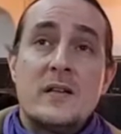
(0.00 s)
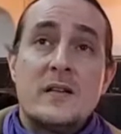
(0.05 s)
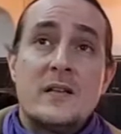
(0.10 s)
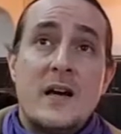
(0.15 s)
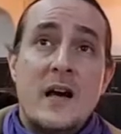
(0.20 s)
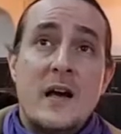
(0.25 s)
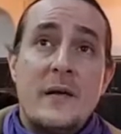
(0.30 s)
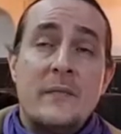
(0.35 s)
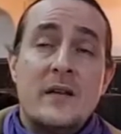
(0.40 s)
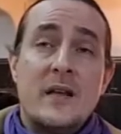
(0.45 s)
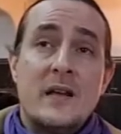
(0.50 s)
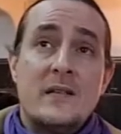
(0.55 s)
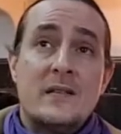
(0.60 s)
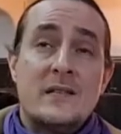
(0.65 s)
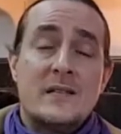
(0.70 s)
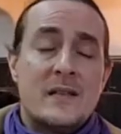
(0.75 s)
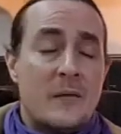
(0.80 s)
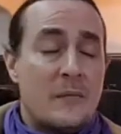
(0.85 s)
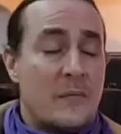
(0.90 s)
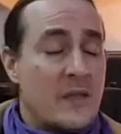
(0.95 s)
a time that
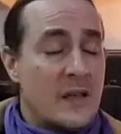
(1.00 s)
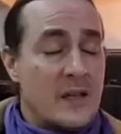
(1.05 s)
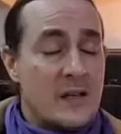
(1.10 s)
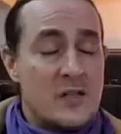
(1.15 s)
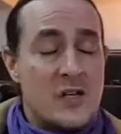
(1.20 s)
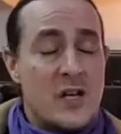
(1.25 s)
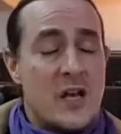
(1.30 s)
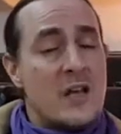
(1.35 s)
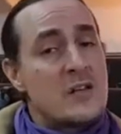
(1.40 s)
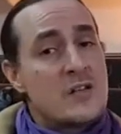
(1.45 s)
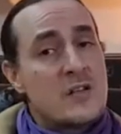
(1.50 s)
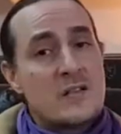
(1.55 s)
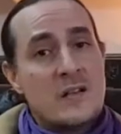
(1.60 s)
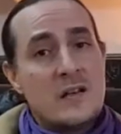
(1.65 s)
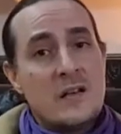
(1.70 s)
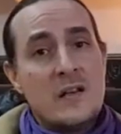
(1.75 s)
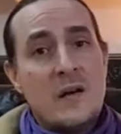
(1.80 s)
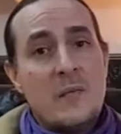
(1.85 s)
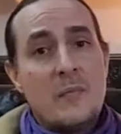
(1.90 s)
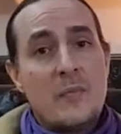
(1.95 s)
something changes
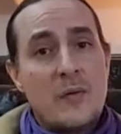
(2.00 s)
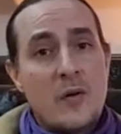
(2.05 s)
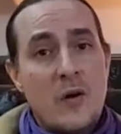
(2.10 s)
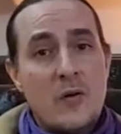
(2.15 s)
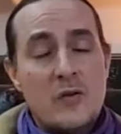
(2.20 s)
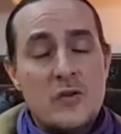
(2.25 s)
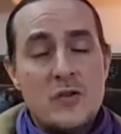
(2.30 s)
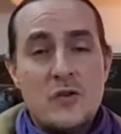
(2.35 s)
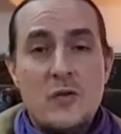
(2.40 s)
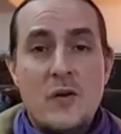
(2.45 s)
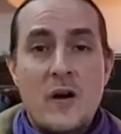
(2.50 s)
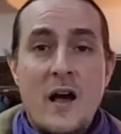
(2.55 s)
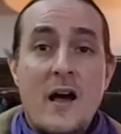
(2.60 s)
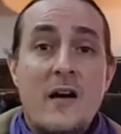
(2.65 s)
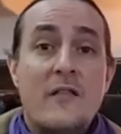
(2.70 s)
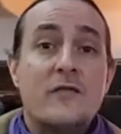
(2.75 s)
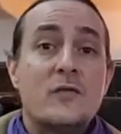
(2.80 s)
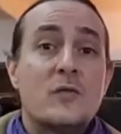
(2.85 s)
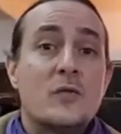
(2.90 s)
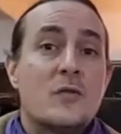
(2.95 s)
in the approach you
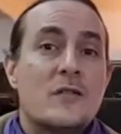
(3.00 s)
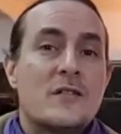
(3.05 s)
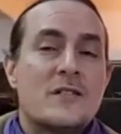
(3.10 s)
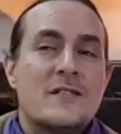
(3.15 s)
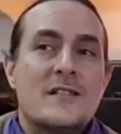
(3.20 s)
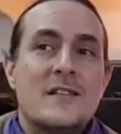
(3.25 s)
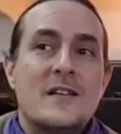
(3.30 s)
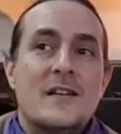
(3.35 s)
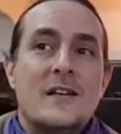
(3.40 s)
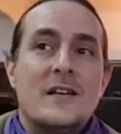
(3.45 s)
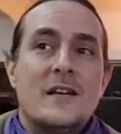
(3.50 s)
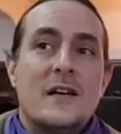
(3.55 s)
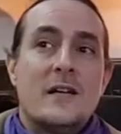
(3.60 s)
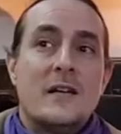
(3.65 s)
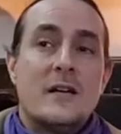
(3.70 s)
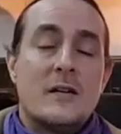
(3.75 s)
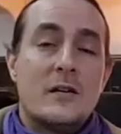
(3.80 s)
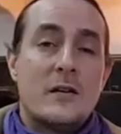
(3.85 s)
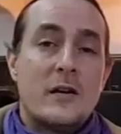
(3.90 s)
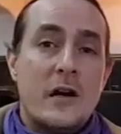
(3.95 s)
have towards
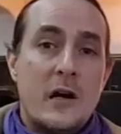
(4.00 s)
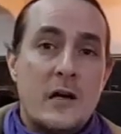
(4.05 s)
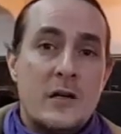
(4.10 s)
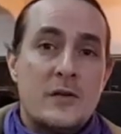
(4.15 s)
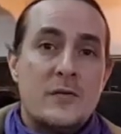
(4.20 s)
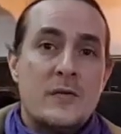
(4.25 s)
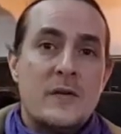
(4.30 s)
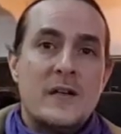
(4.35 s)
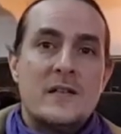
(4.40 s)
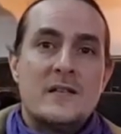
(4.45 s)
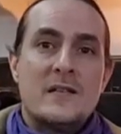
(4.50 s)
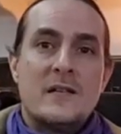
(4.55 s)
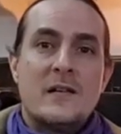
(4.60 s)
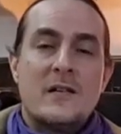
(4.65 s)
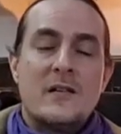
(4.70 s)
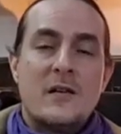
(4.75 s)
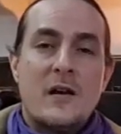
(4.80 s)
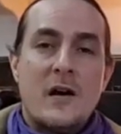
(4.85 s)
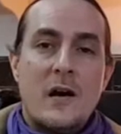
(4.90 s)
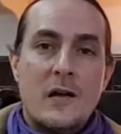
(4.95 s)
in other countries and
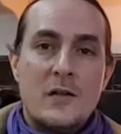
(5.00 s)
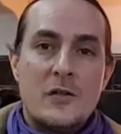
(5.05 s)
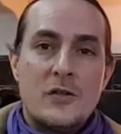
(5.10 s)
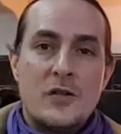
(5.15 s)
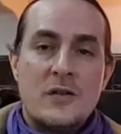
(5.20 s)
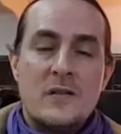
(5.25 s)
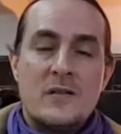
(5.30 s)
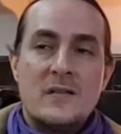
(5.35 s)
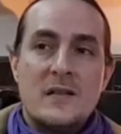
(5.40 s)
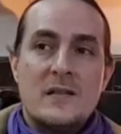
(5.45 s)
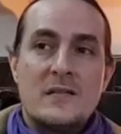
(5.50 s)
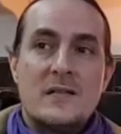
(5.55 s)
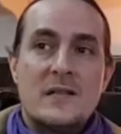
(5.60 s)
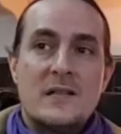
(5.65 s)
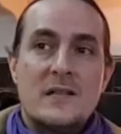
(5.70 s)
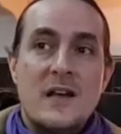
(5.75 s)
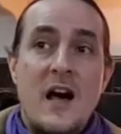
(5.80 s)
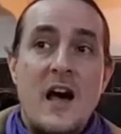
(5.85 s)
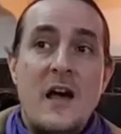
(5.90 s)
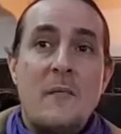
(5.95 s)
other cultures. It's a
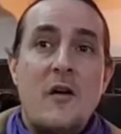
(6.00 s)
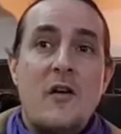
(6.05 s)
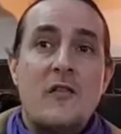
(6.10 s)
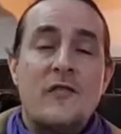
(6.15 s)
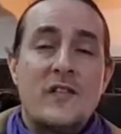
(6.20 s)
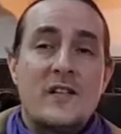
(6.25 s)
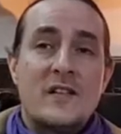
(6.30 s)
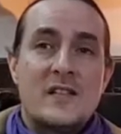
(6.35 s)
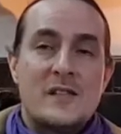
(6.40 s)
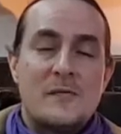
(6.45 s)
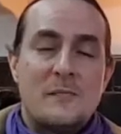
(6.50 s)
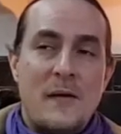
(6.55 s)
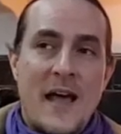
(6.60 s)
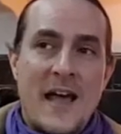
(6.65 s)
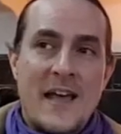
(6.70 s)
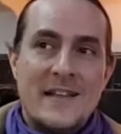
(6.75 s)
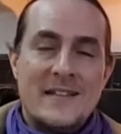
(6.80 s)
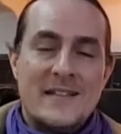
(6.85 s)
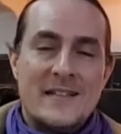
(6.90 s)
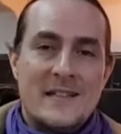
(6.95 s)
time of
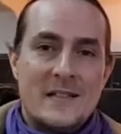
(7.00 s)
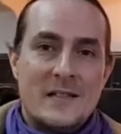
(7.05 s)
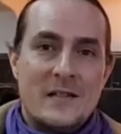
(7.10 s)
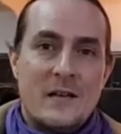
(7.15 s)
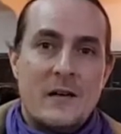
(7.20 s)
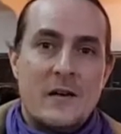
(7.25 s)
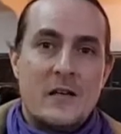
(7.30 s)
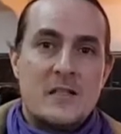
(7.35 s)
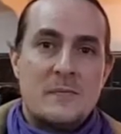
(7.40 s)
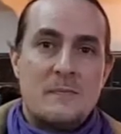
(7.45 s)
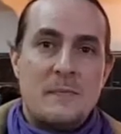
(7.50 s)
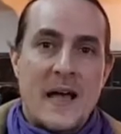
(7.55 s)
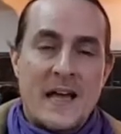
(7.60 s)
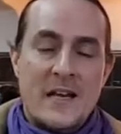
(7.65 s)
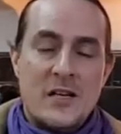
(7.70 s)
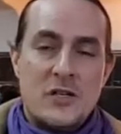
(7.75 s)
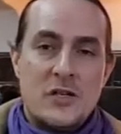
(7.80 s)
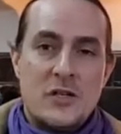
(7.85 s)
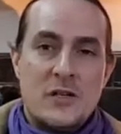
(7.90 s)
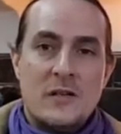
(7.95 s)
expansion,
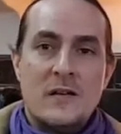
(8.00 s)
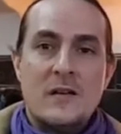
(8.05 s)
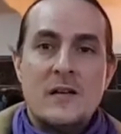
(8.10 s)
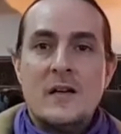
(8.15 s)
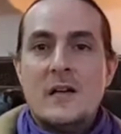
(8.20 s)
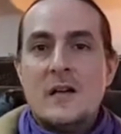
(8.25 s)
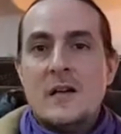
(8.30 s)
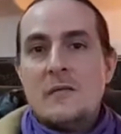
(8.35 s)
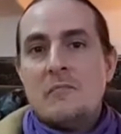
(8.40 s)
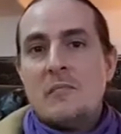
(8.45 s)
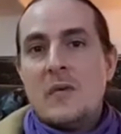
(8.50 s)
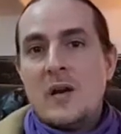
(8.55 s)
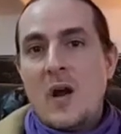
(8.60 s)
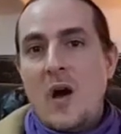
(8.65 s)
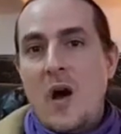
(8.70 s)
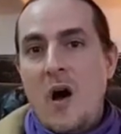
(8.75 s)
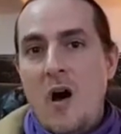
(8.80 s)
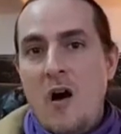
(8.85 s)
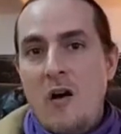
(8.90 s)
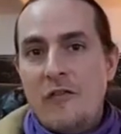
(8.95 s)
expansion,
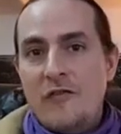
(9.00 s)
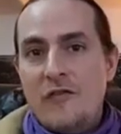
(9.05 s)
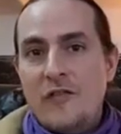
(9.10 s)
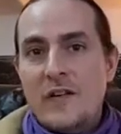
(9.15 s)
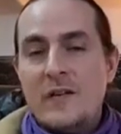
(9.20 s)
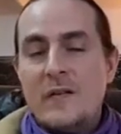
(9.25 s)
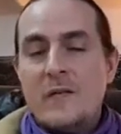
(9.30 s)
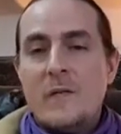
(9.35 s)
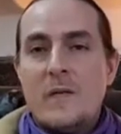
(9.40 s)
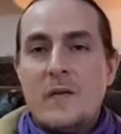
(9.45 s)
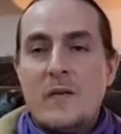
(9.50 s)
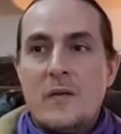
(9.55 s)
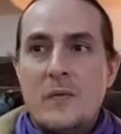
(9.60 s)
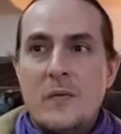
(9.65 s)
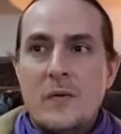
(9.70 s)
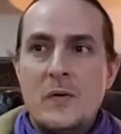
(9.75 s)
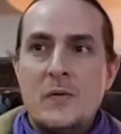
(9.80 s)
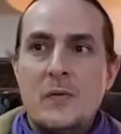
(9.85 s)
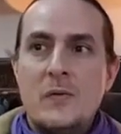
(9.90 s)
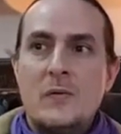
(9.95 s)
but often
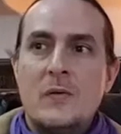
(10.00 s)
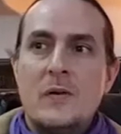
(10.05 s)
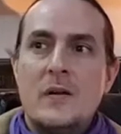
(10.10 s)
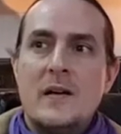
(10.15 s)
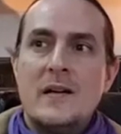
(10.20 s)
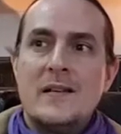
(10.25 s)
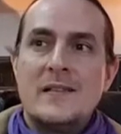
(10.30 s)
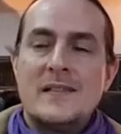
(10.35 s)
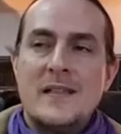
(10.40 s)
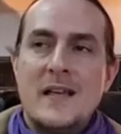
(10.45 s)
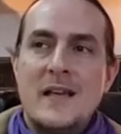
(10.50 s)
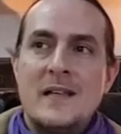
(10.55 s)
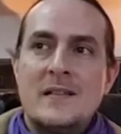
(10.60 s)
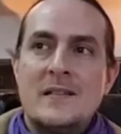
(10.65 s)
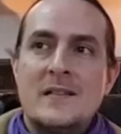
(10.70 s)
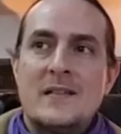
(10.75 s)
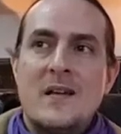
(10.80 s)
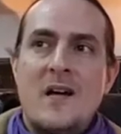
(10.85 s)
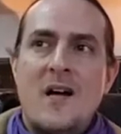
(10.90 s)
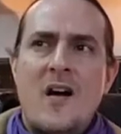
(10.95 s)
through a
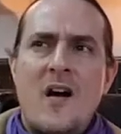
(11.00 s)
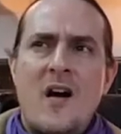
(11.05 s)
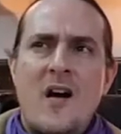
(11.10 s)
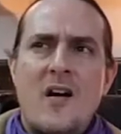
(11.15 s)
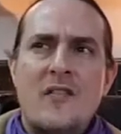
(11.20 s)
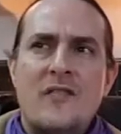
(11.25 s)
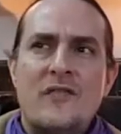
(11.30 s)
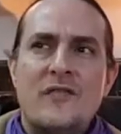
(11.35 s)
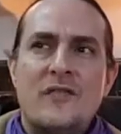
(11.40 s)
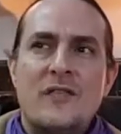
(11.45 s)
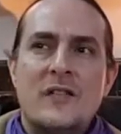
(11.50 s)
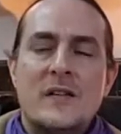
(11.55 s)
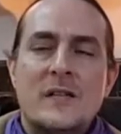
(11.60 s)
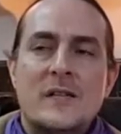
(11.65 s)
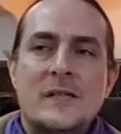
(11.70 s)
sense of